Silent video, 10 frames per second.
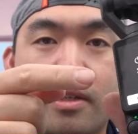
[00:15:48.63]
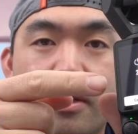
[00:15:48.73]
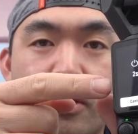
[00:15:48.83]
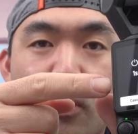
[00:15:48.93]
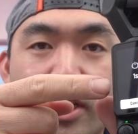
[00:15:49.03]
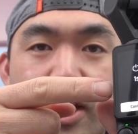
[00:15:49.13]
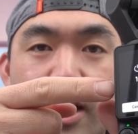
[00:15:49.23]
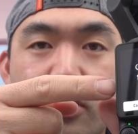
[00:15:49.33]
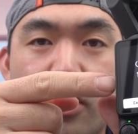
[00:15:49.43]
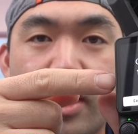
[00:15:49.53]
So once you guys
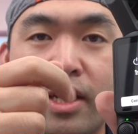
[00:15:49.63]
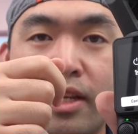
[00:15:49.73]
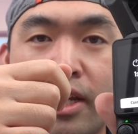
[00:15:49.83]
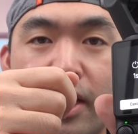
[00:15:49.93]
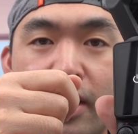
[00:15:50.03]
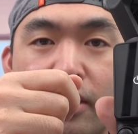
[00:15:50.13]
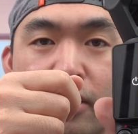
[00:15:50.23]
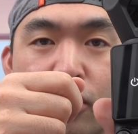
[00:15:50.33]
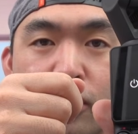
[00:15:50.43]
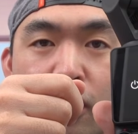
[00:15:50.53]
turn it, it
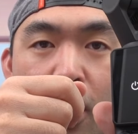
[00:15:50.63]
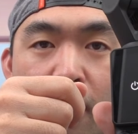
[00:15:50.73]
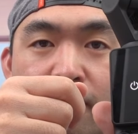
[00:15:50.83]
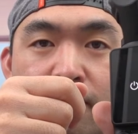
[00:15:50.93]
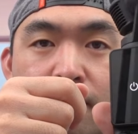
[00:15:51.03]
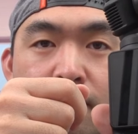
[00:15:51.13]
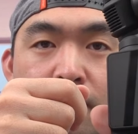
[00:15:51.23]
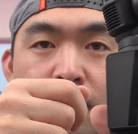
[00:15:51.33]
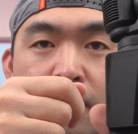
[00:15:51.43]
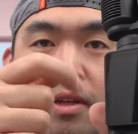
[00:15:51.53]
turns off
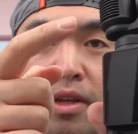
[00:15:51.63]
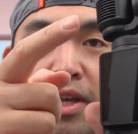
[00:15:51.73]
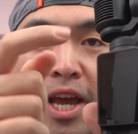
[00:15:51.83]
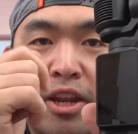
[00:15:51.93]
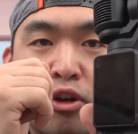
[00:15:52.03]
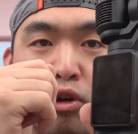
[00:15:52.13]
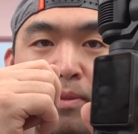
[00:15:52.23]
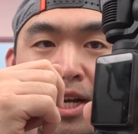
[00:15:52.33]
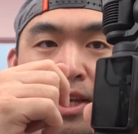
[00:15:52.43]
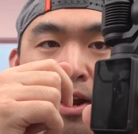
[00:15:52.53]
and it goes
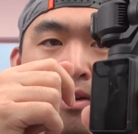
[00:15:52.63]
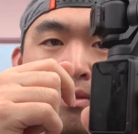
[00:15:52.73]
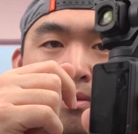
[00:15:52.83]
back there.